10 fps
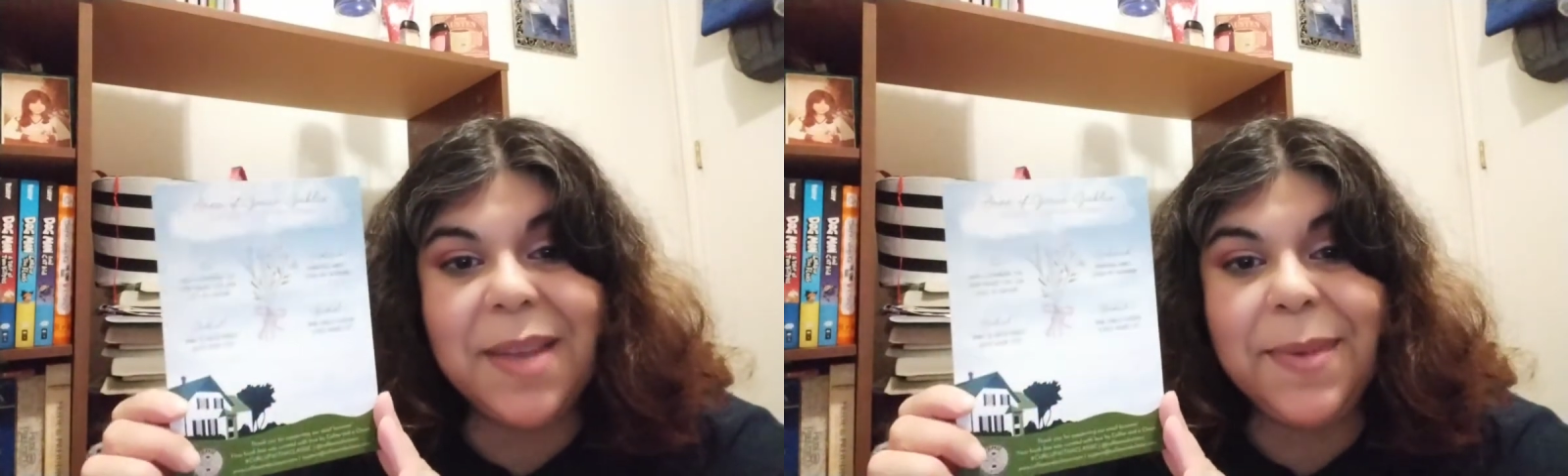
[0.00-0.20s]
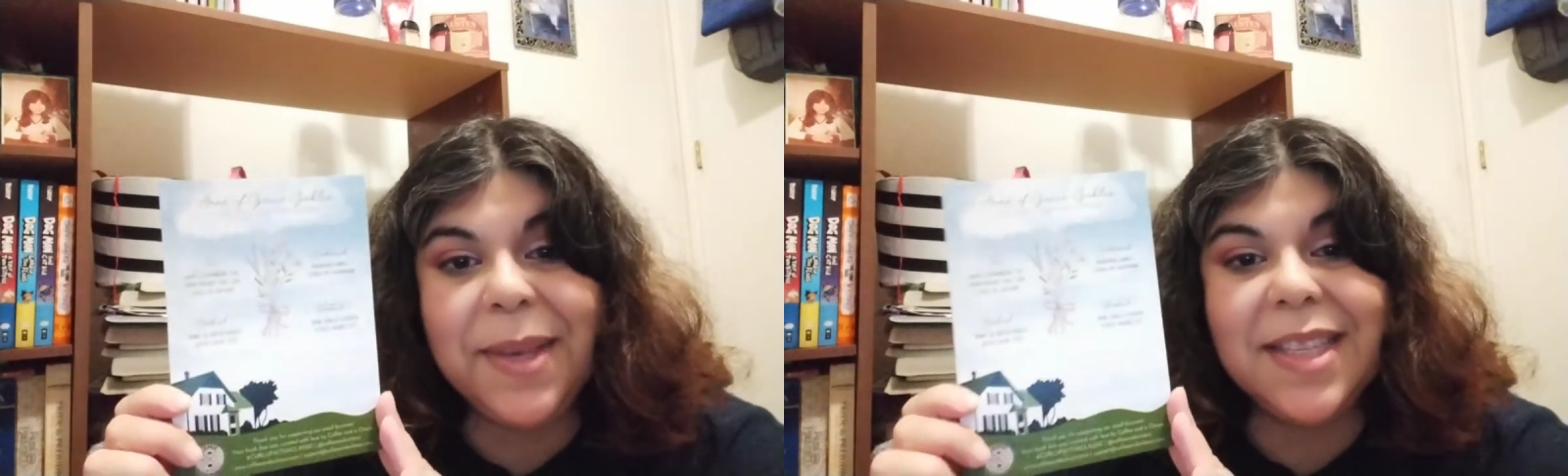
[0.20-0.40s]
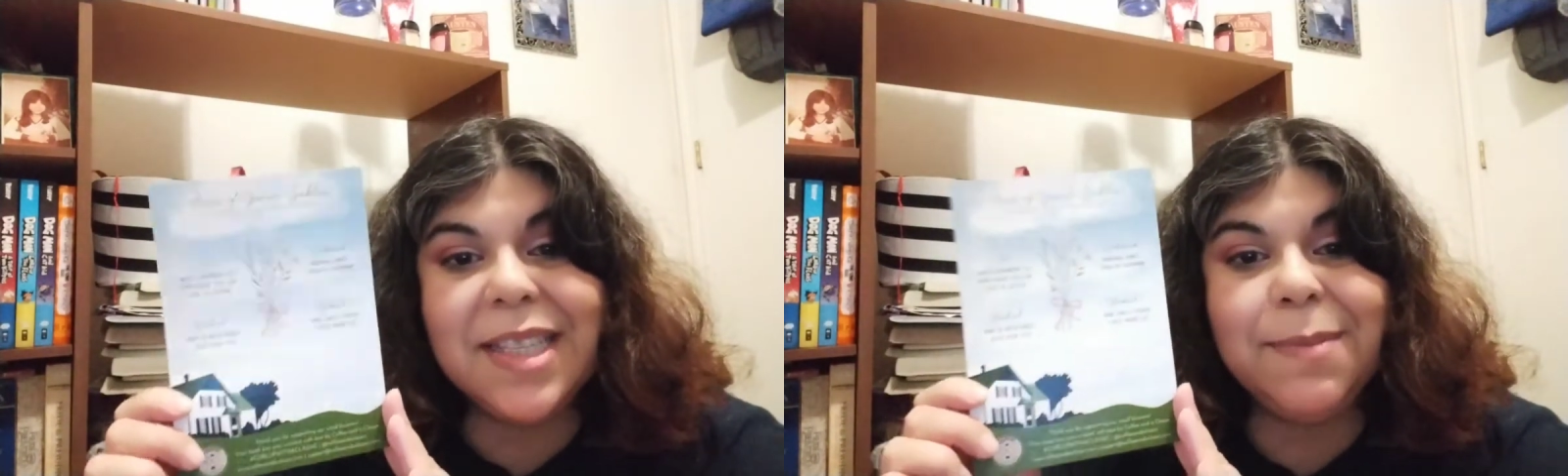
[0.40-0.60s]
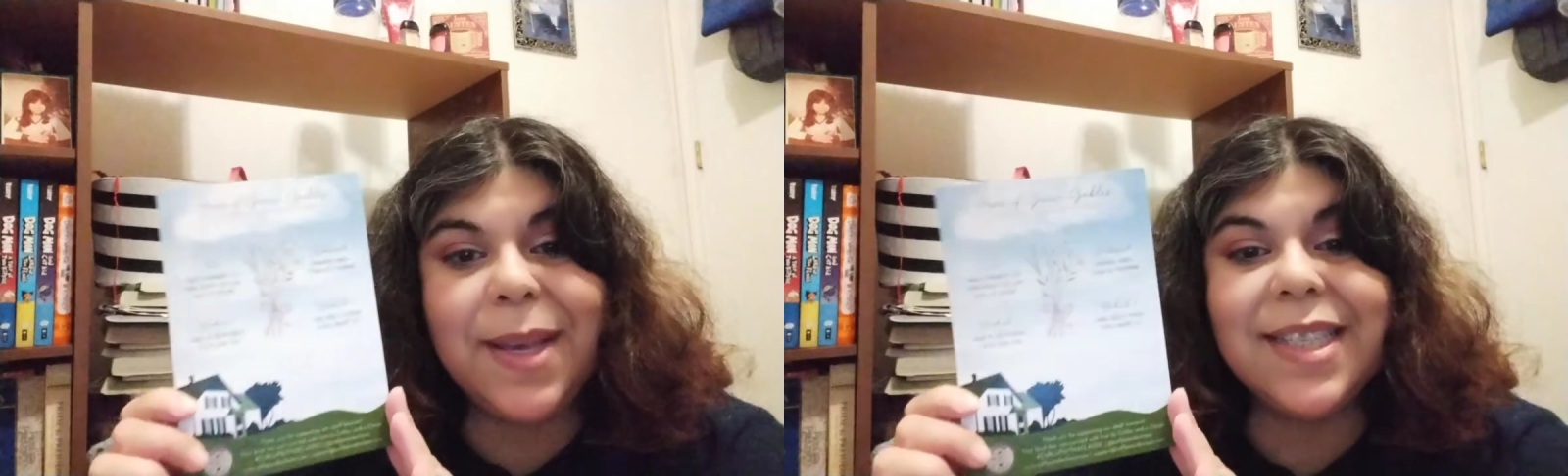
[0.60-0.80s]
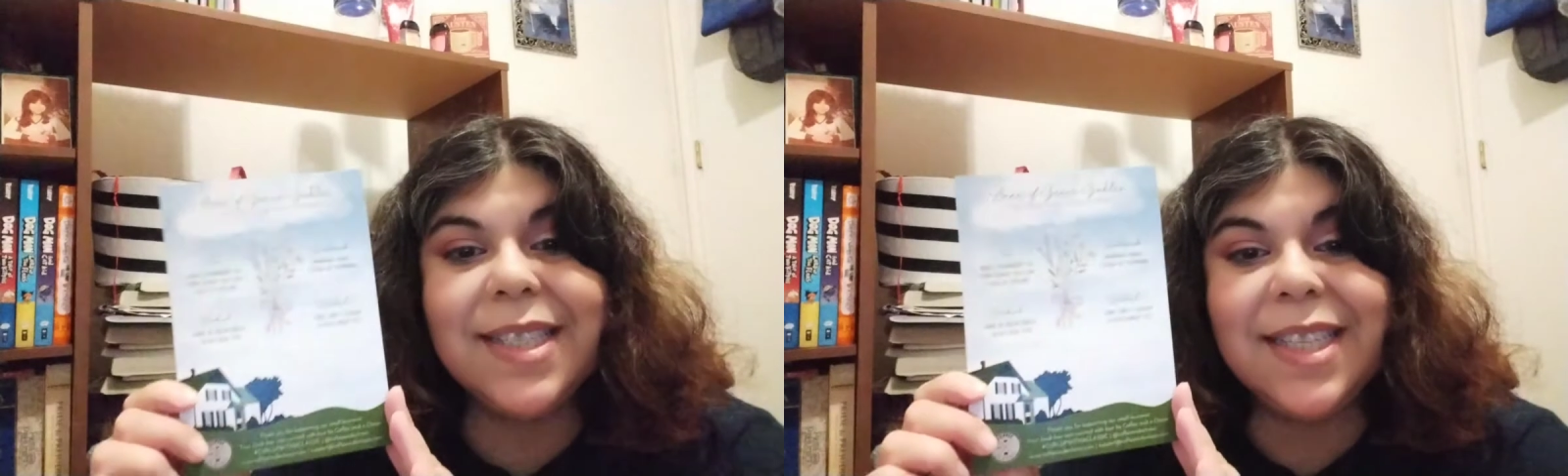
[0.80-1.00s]
coming in this
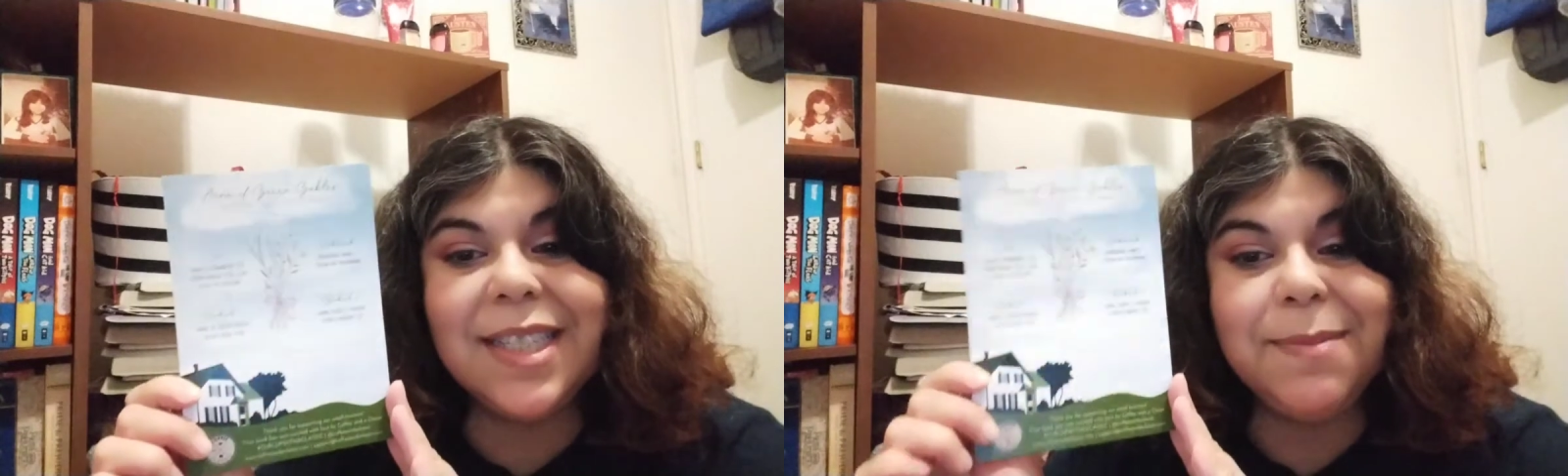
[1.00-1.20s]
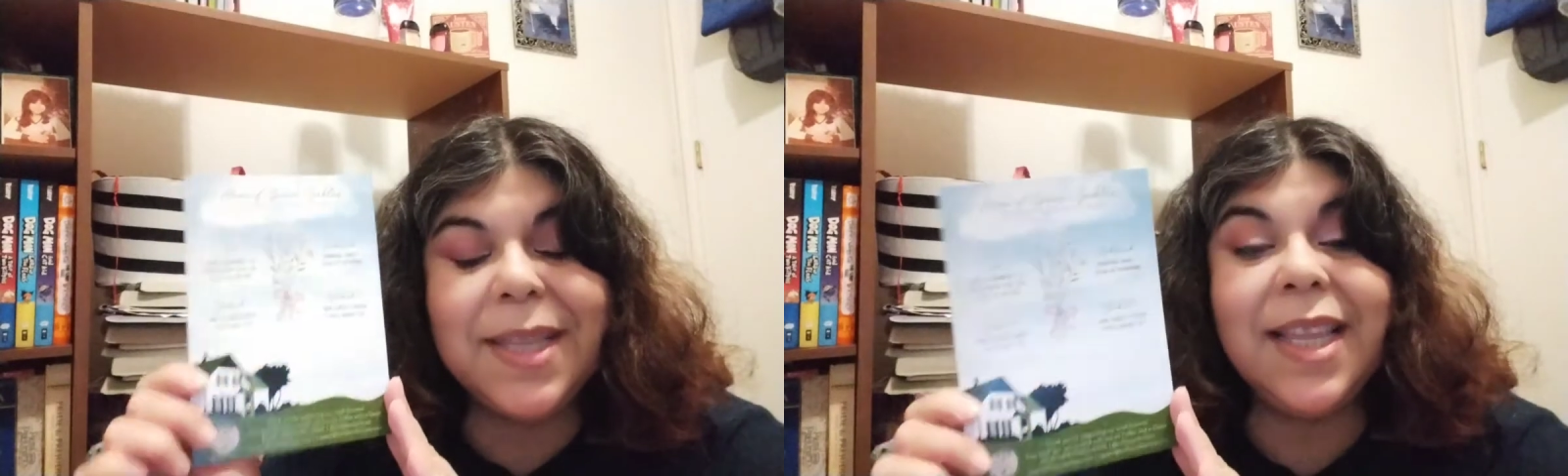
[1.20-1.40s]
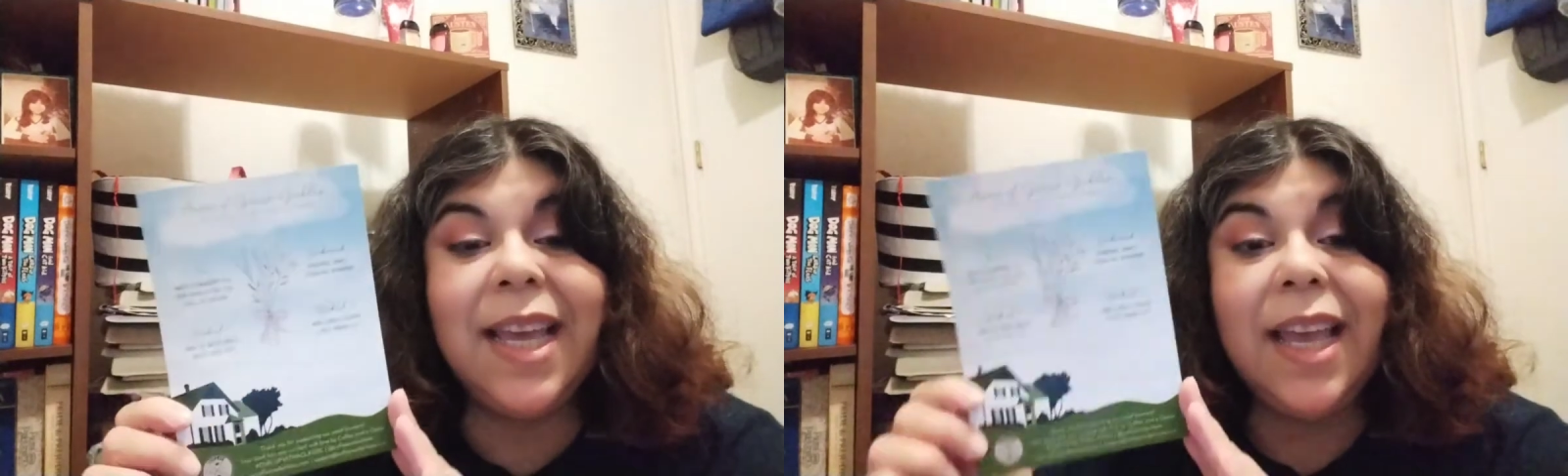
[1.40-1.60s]
box this month?